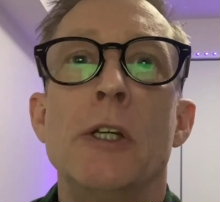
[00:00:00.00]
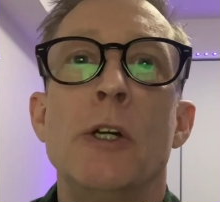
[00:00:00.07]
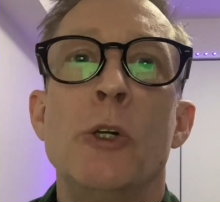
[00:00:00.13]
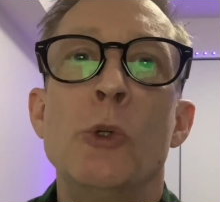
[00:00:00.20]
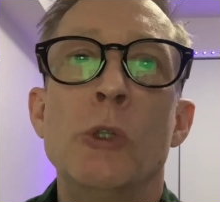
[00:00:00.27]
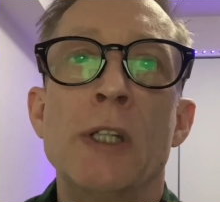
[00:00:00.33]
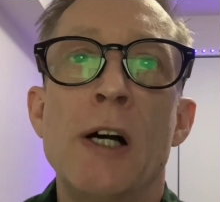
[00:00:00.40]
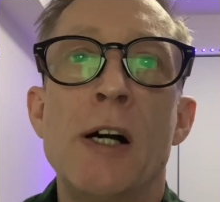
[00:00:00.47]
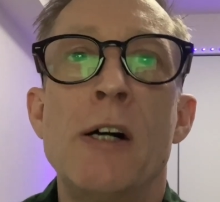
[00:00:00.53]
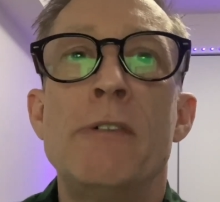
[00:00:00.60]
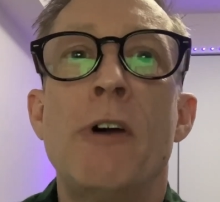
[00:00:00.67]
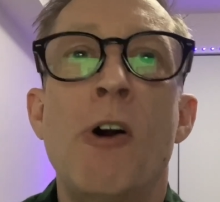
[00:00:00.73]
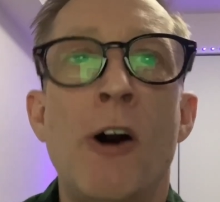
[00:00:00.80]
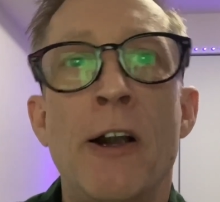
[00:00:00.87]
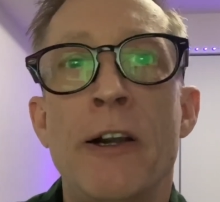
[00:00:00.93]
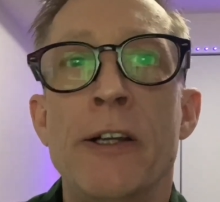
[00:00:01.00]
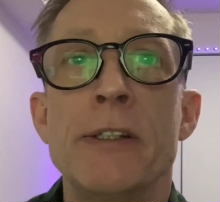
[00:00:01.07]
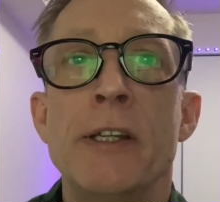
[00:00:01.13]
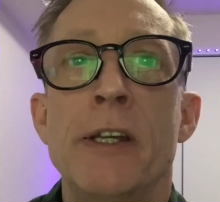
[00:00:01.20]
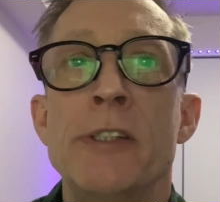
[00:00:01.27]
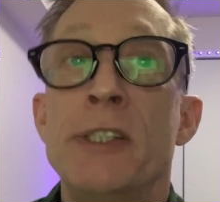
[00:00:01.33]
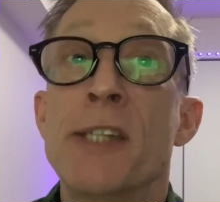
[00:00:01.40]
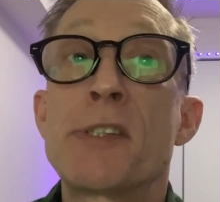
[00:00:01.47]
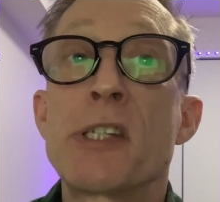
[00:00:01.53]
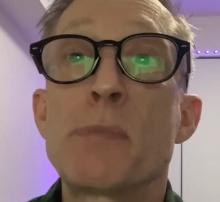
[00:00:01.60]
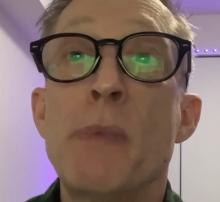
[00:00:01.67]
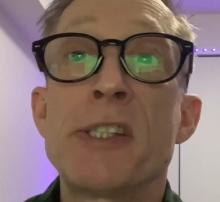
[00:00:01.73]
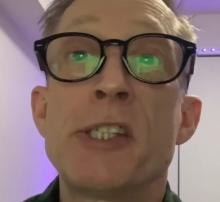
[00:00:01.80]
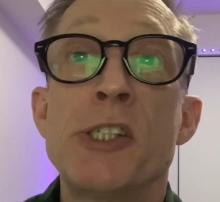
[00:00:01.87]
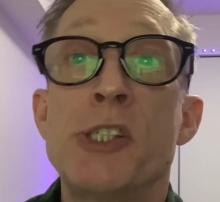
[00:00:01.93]
who love art just as
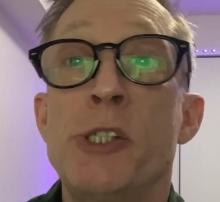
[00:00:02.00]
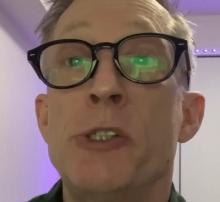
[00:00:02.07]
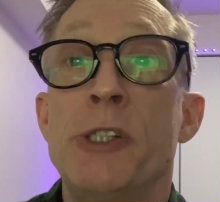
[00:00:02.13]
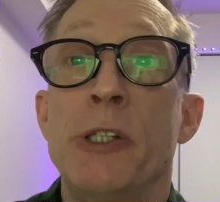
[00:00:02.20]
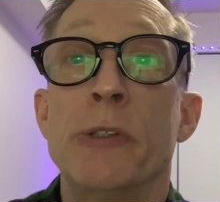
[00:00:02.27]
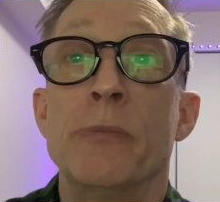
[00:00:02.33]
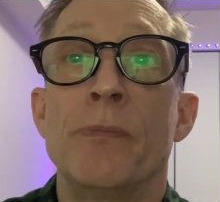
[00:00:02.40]
much as you do.